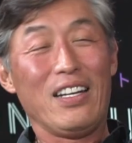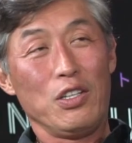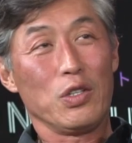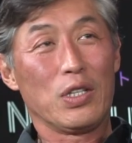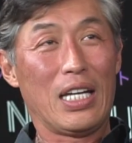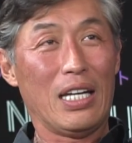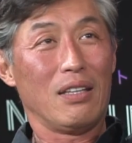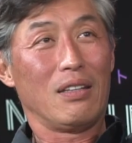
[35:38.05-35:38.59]
you
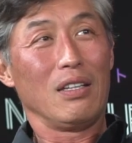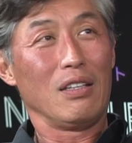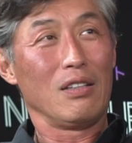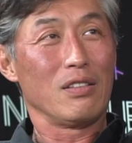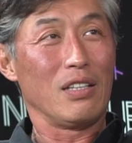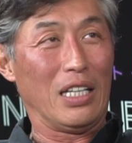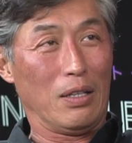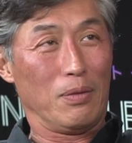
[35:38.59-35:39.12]
get these
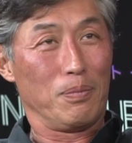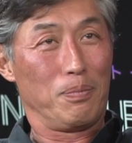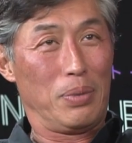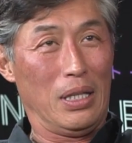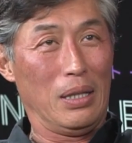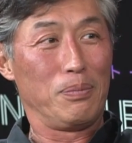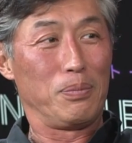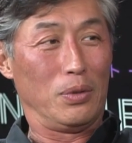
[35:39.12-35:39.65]
like
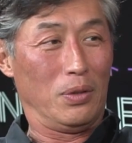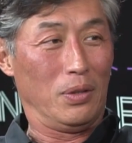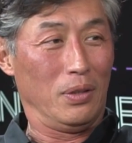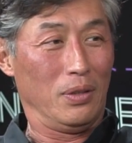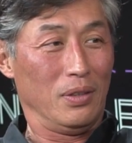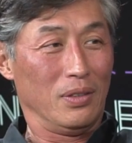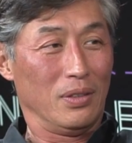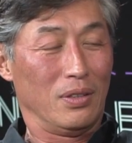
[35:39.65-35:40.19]
people
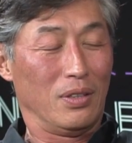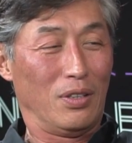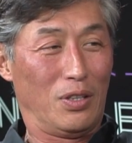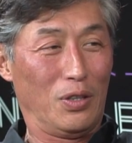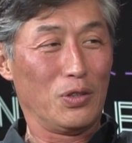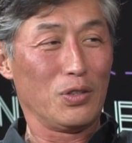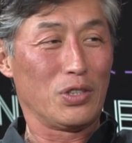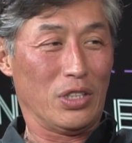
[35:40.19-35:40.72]
to
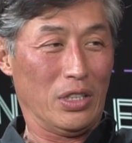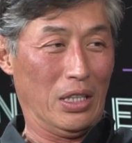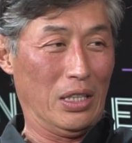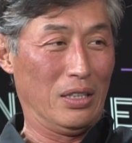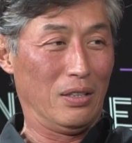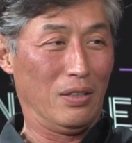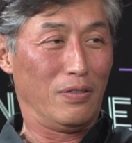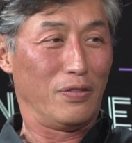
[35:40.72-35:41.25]
do shit
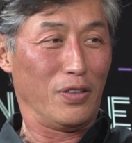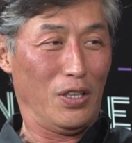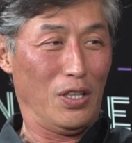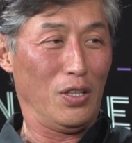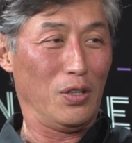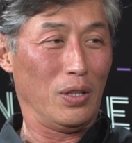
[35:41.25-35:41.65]
for you?